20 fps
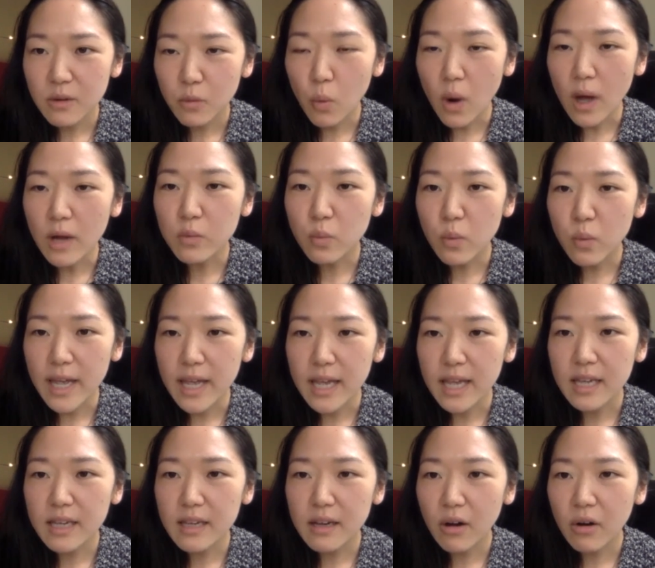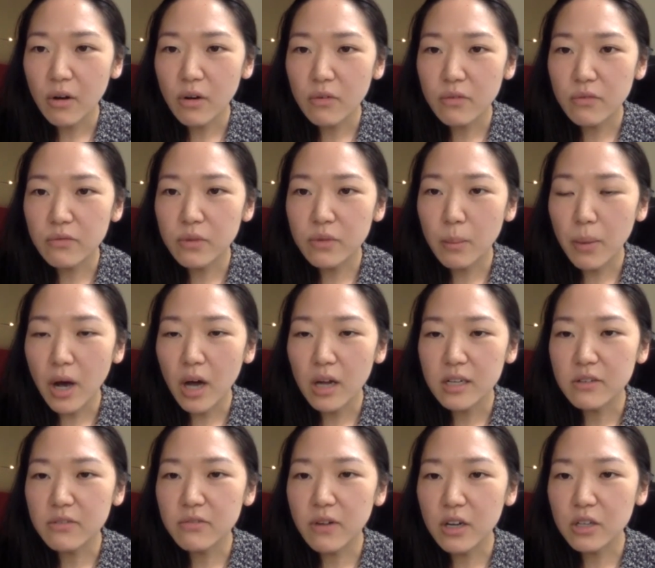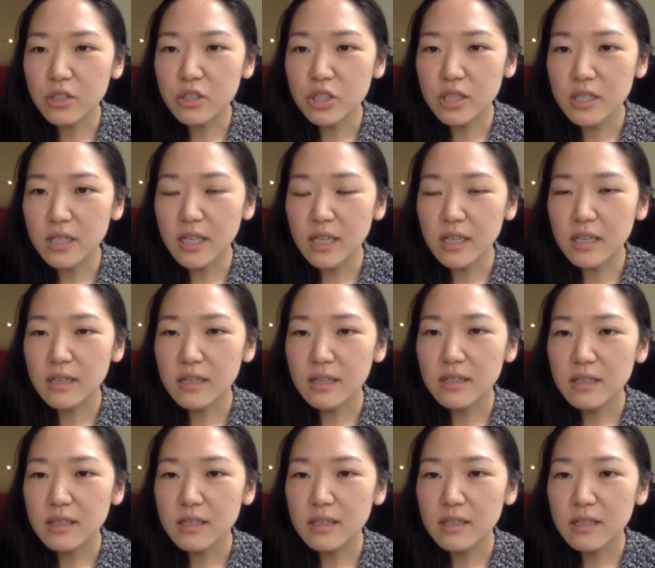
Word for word: one way of the body functioning.